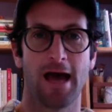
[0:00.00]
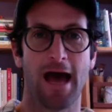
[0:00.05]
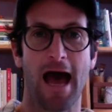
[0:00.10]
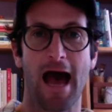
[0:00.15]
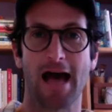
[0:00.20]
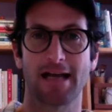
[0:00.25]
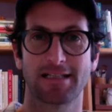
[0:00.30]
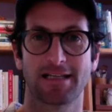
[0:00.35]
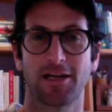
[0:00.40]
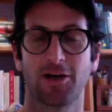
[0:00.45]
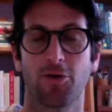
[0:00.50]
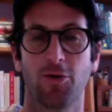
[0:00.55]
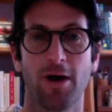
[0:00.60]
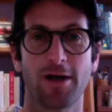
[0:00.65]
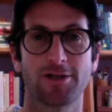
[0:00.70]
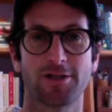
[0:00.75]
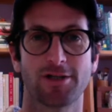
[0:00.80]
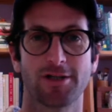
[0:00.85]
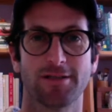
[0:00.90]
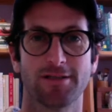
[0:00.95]
asking
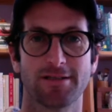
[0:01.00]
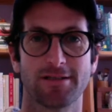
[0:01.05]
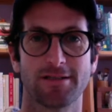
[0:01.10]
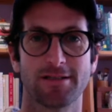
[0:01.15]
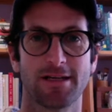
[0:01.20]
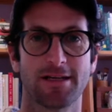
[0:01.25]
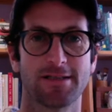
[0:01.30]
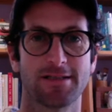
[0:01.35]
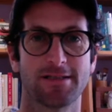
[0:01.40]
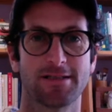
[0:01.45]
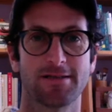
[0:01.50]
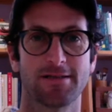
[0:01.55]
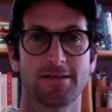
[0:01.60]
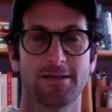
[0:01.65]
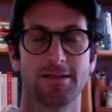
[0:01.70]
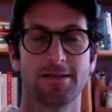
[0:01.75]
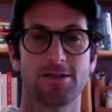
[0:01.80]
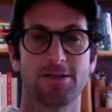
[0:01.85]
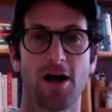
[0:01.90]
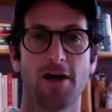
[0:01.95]
questions is
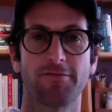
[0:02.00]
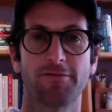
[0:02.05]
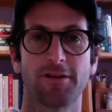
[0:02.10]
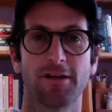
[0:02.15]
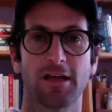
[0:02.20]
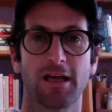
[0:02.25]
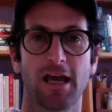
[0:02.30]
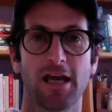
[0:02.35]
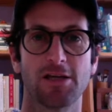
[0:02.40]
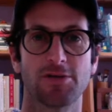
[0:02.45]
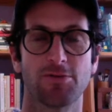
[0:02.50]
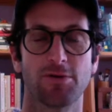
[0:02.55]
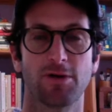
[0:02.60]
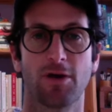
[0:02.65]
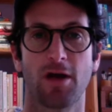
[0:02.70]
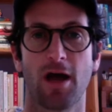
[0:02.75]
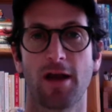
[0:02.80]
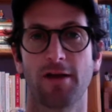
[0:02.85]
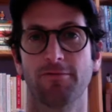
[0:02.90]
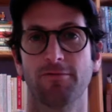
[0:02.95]
is often the case when you
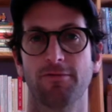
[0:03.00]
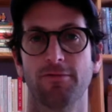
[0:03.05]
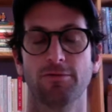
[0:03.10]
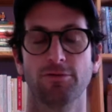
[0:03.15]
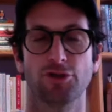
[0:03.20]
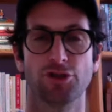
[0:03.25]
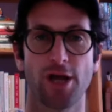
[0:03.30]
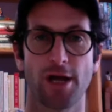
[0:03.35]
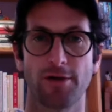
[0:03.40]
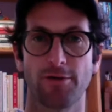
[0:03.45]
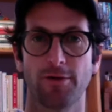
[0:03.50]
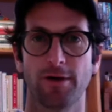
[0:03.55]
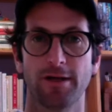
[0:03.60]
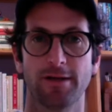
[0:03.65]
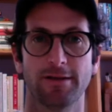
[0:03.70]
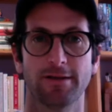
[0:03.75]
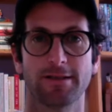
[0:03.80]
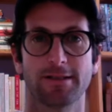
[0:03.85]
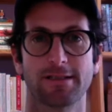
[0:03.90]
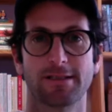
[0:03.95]
kind of
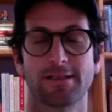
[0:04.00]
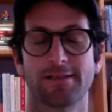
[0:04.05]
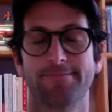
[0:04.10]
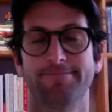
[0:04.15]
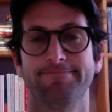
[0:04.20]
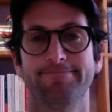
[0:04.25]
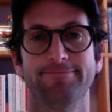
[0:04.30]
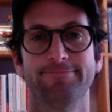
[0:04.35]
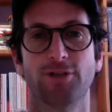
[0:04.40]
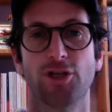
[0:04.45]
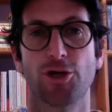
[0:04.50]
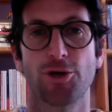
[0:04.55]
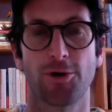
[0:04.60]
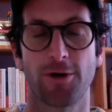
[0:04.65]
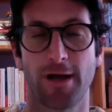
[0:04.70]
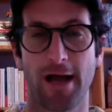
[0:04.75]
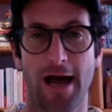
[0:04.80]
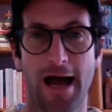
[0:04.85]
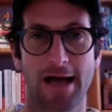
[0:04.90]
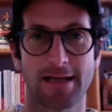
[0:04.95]
generate this
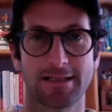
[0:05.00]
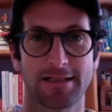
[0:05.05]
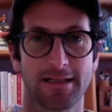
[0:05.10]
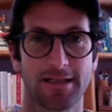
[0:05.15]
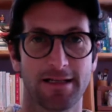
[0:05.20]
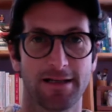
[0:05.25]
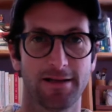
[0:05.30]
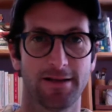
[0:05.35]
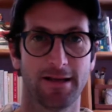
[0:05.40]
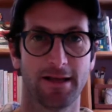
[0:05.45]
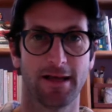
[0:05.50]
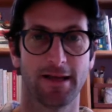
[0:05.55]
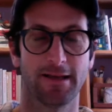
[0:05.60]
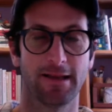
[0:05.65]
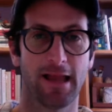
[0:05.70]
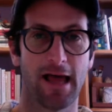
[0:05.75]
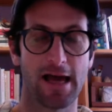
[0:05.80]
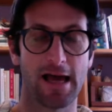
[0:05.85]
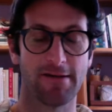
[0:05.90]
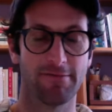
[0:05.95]
curiosity in in
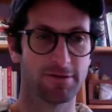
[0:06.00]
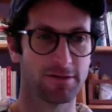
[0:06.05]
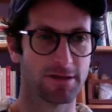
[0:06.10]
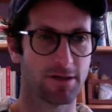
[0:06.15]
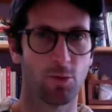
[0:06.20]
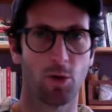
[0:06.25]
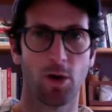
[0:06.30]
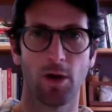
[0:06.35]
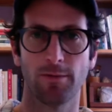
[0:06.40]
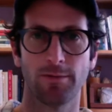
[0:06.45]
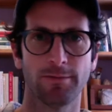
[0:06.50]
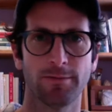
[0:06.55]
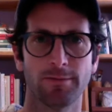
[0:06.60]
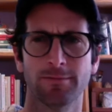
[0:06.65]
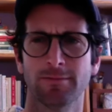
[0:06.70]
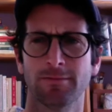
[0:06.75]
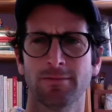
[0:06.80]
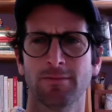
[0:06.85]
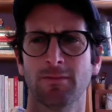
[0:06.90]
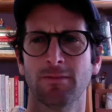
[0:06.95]
life it's like well
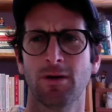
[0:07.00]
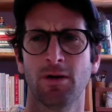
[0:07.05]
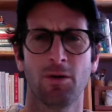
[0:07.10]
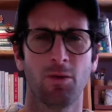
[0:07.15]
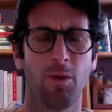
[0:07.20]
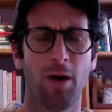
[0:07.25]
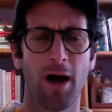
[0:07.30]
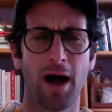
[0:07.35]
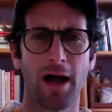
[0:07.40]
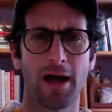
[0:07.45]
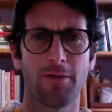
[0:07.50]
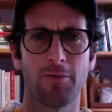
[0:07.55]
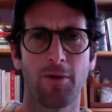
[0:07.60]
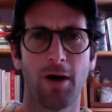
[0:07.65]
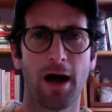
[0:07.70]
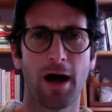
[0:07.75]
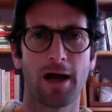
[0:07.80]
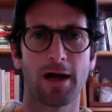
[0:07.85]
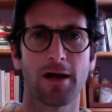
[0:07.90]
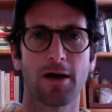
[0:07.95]
why
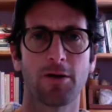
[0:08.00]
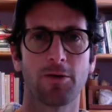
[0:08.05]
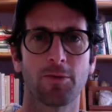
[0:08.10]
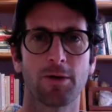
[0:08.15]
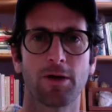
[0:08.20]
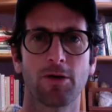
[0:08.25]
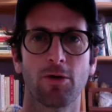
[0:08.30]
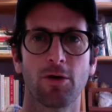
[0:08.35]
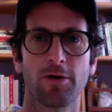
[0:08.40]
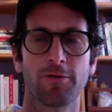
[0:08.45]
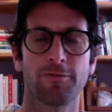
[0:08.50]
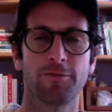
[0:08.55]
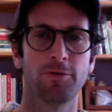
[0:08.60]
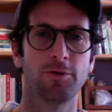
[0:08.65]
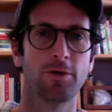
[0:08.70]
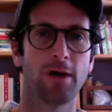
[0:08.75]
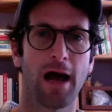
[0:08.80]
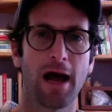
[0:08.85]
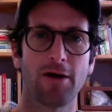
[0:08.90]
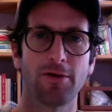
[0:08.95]
why aren't we growing
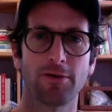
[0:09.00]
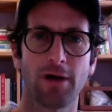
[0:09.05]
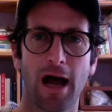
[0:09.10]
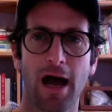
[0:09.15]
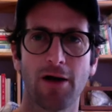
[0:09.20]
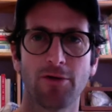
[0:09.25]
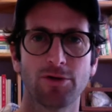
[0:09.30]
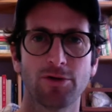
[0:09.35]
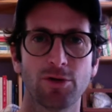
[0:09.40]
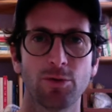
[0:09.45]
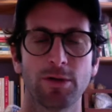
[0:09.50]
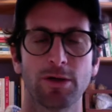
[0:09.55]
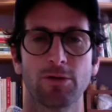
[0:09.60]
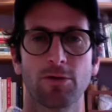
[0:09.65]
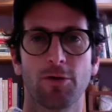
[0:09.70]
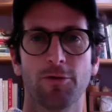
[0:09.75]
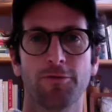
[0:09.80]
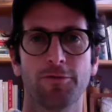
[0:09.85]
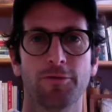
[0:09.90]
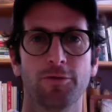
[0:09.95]
food? How how do we
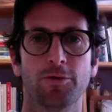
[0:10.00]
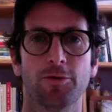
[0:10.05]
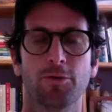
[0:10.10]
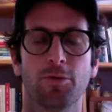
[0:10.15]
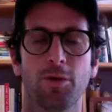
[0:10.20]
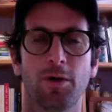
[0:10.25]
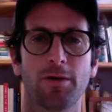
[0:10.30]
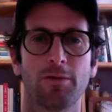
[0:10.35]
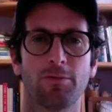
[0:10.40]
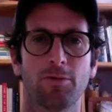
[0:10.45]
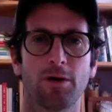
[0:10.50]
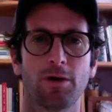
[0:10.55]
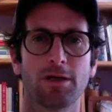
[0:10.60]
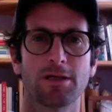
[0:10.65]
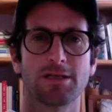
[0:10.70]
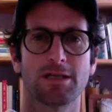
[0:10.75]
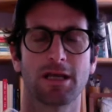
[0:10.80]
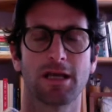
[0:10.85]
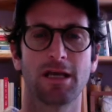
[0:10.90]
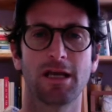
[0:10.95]
grow food? What what
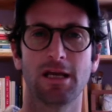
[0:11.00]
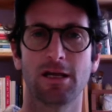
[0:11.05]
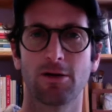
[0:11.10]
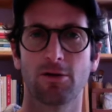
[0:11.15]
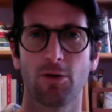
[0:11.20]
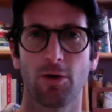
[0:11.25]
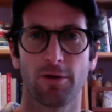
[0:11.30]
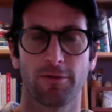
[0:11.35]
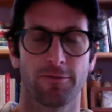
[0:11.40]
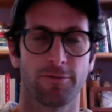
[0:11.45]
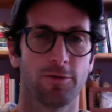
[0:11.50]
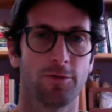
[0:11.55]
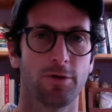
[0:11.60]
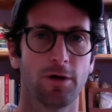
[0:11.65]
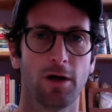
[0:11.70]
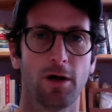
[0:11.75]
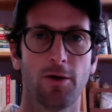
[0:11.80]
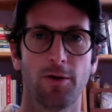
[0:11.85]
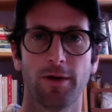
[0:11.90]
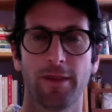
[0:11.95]
is the key to growing food?
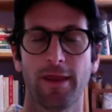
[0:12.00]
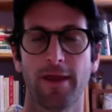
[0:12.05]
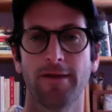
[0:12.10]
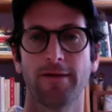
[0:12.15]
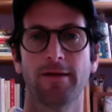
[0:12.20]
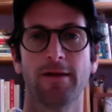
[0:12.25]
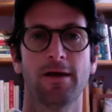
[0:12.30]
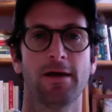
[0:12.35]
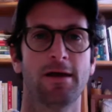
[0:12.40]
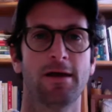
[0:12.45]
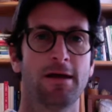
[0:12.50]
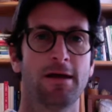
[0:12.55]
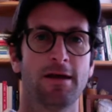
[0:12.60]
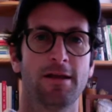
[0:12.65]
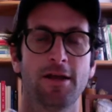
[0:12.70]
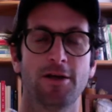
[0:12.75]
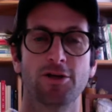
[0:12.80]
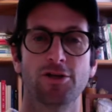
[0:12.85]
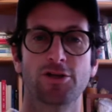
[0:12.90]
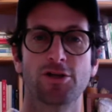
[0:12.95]
Oh, and then
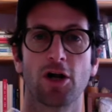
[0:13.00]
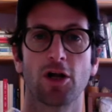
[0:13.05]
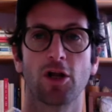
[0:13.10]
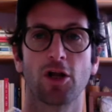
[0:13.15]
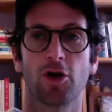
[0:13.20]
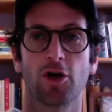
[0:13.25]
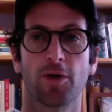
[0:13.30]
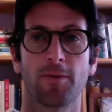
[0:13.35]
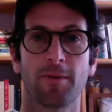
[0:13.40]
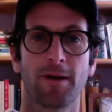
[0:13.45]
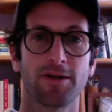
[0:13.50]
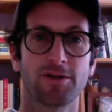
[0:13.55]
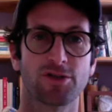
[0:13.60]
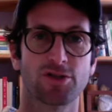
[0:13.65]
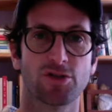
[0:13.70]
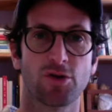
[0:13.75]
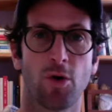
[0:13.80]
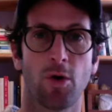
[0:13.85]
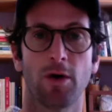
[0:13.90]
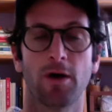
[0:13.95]
then you start learning about
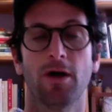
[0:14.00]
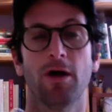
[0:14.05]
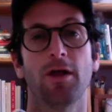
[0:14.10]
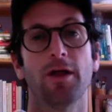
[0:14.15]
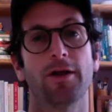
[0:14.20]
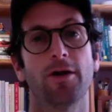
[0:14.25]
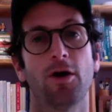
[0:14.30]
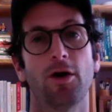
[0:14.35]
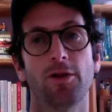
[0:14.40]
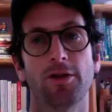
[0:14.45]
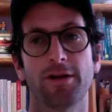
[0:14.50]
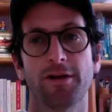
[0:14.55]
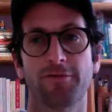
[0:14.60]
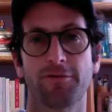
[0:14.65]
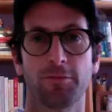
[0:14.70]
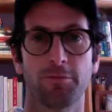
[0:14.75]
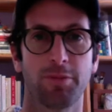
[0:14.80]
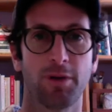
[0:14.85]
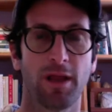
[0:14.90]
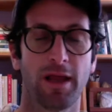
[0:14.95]
soil and all the
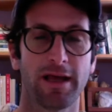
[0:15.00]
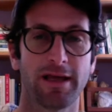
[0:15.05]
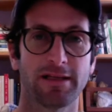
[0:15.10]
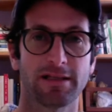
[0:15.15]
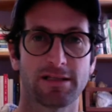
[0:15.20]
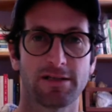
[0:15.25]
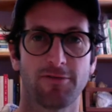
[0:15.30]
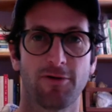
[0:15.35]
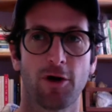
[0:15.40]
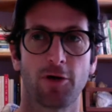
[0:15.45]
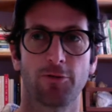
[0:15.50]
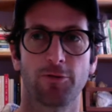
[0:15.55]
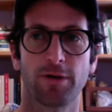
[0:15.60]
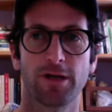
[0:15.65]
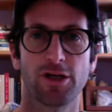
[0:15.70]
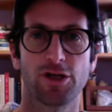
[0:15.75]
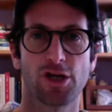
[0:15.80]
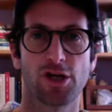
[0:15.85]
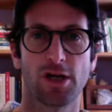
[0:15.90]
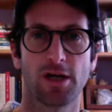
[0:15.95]
different plants of our
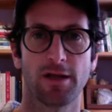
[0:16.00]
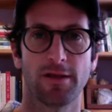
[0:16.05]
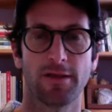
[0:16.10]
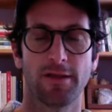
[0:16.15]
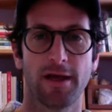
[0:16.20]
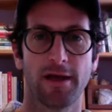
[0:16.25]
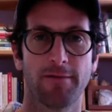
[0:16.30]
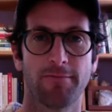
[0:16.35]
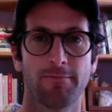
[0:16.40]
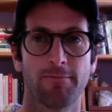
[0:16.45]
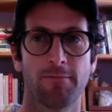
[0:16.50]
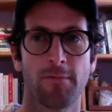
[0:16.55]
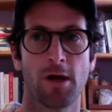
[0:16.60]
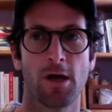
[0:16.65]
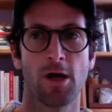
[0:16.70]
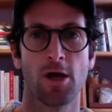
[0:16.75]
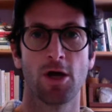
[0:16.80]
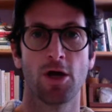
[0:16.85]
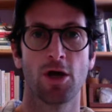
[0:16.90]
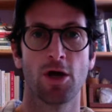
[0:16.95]
region, and then
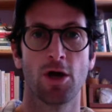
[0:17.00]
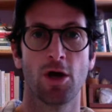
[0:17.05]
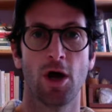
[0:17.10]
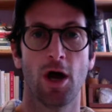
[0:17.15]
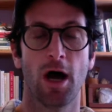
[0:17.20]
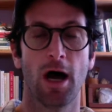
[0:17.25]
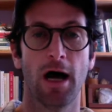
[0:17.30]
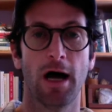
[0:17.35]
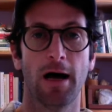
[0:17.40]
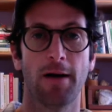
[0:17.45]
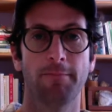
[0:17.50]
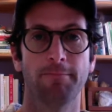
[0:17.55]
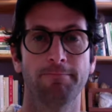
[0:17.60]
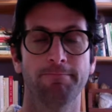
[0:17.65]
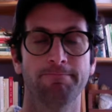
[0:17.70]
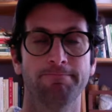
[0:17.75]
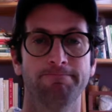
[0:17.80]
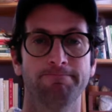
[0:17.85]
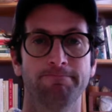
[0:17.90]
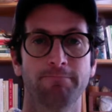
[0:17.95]

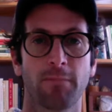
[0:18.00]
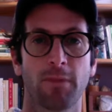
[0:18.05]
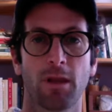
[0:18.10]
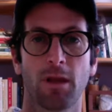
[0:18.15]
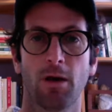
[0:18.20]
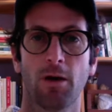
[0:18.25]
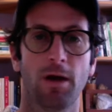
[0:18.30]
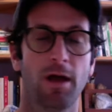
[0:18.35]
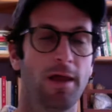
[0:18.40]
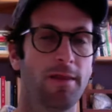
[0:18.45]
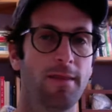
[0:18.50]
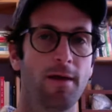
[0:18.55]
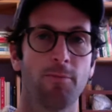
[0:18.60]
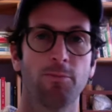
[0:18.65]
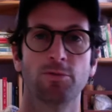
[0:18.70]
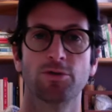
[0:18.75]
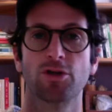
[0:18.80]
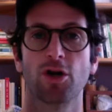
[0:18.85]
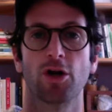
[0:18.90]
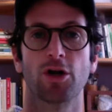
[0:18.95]
um, and
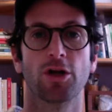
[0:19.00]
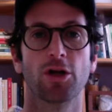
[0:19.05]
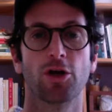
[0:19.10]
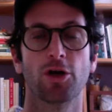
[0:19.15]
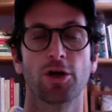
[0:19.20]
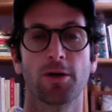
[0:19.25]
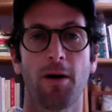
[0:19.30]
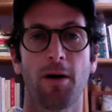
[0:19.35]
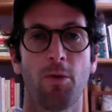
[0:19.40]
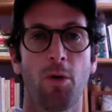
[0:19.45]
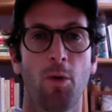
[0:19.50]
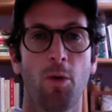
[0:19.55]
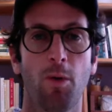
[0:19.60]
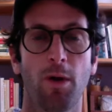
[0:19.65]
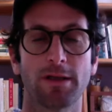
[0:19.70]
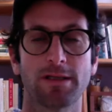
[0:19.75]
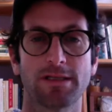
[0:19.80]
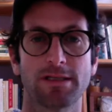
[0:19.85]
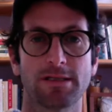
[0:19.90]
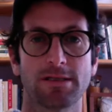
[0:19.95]
then started learning about well
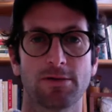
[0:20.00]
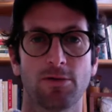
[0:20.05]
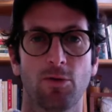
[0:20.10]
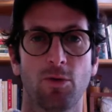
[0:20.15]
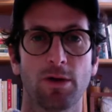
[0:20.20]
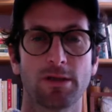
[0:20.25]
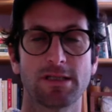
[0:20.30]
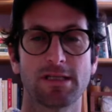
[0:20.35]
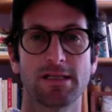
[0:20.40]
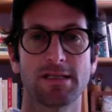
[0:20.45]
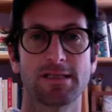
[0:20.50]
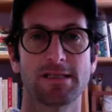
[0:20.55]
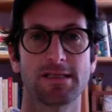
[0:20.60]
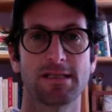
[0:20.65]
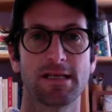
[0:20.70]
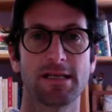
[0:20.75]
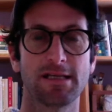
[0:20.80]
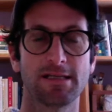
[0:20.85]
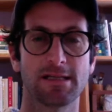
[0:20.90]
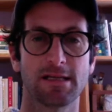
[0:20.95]
what's what's in
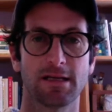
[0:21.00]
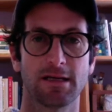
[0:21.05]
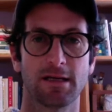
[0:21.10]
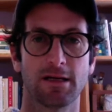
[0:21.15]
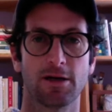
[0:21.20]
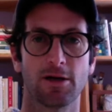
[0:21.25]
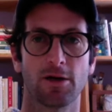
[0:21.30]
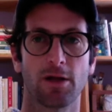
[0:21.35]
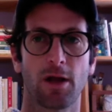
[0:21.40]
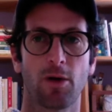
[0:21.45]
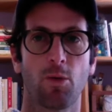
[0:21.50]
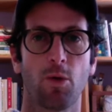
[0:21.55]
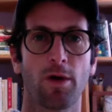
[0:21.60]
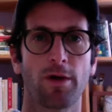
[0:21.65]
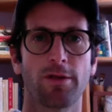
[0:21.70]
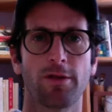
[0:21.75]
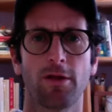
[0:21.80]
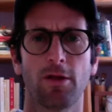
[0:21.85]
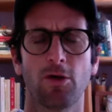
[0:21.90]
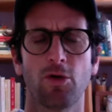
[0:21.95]
season here? Like what
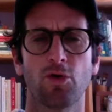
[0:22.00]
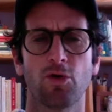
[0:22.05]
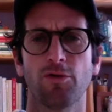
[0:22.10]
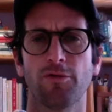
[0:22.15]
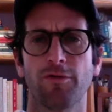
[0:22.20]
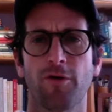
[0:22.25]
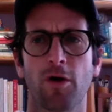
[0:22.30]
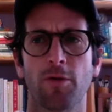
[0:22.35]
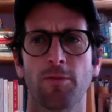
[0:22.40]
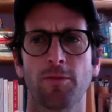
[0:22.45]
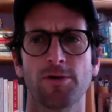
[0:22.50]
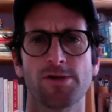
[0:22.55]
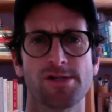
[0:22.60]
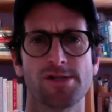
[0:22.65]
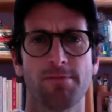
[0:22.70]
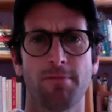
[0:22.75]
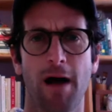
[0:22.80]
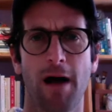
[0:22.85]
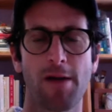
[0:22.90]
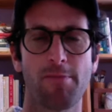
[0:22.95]
are the local farmers
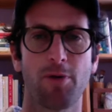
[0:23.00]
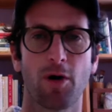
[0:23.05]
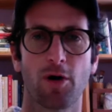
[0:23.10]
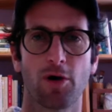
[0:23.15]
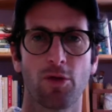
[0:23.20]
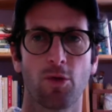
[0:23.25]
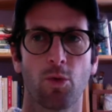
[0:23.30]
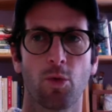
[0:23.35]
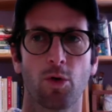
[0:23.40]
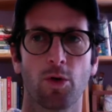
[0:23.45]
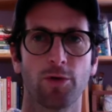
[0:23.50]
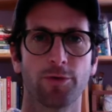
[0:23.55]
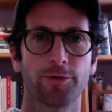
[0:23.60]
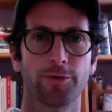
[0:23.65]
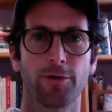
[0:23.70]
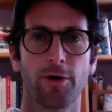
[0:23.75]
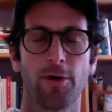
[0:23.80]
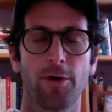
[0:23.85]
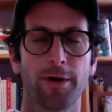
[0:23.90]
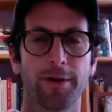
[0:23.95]
in my part of the world
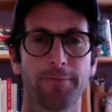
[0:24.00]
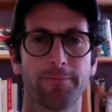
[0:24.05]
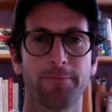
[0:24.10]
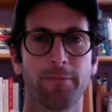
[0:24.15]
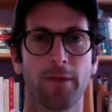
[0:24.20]
growing?